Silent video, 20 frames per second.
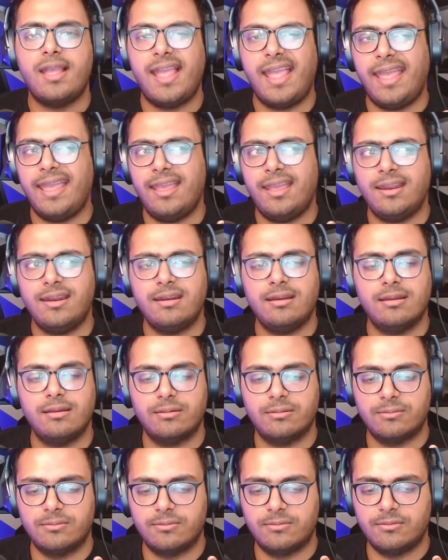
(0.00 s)
And
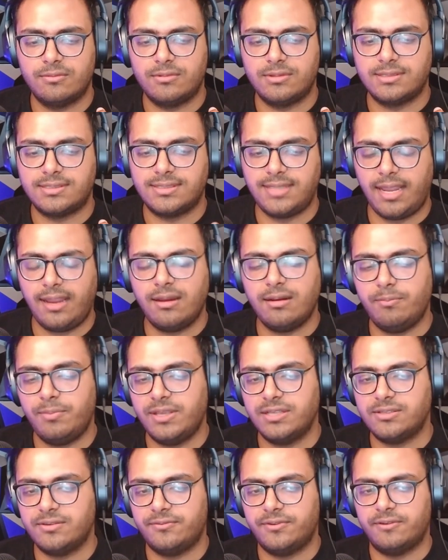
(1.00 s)
second
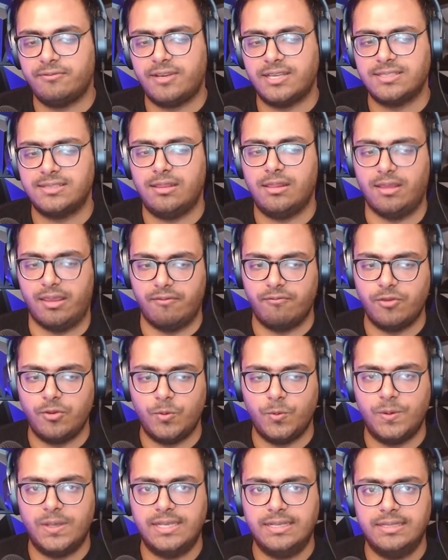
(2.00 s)
piece of advice I'll give
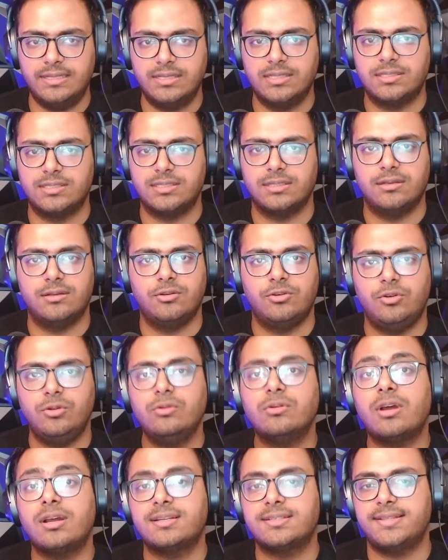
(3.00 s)
you is do
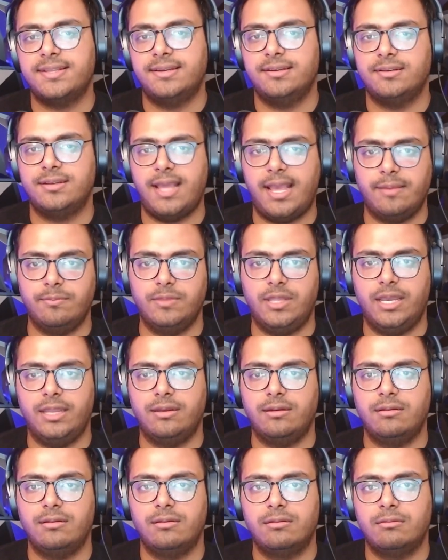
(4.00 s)
not set a timeline.
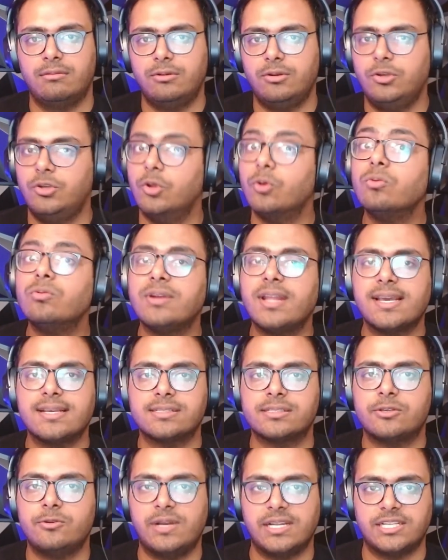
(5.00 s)
Don't
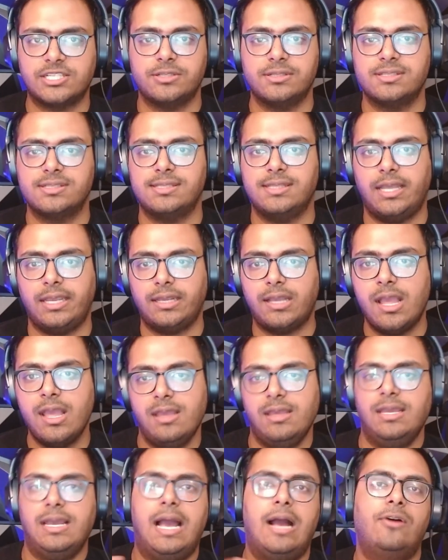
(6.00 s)
ask questions like,
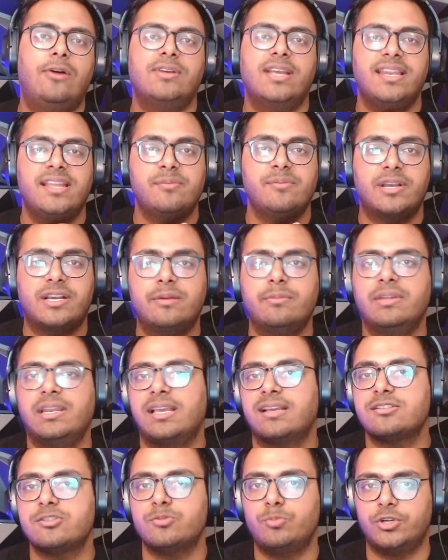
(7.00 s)
how can I become an
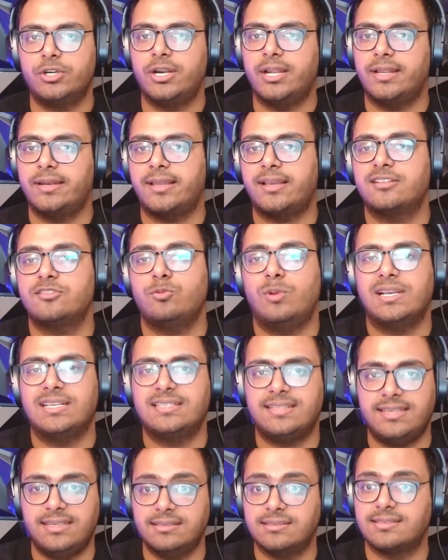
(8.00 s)
expert at
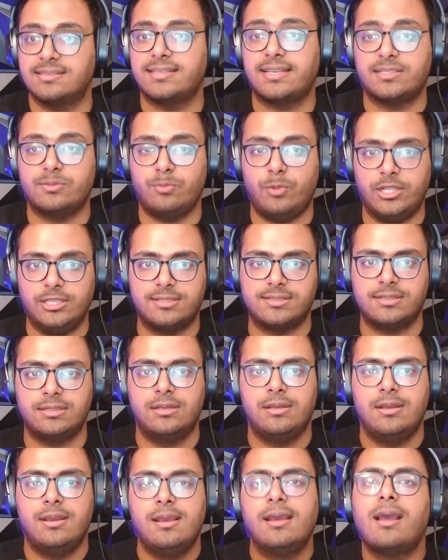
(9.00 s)
XYZ in 6 months?
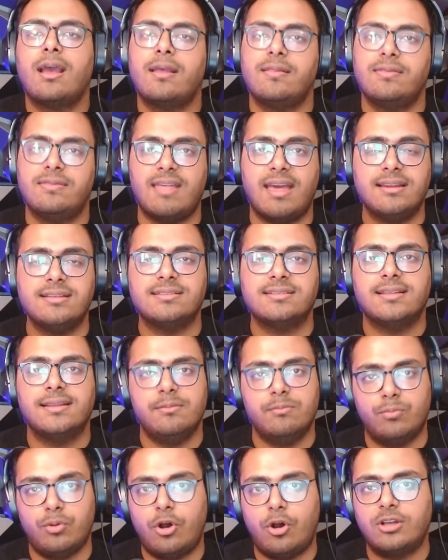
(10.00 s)
That is an
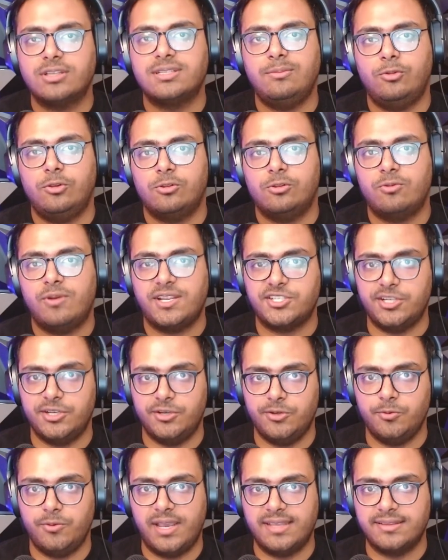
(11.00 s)
impossible question
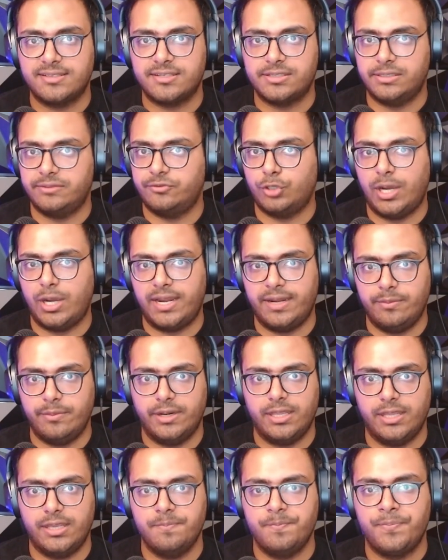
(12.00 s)
to answer for
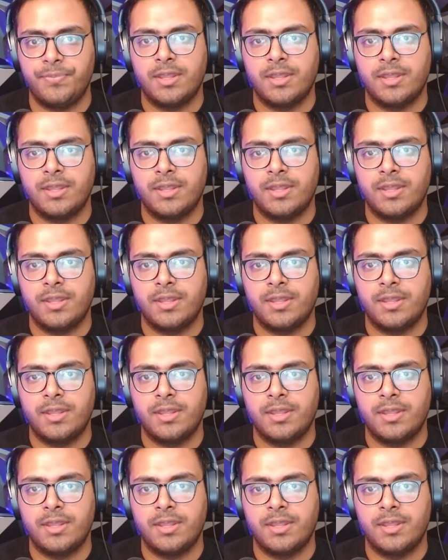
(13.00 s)
anybody.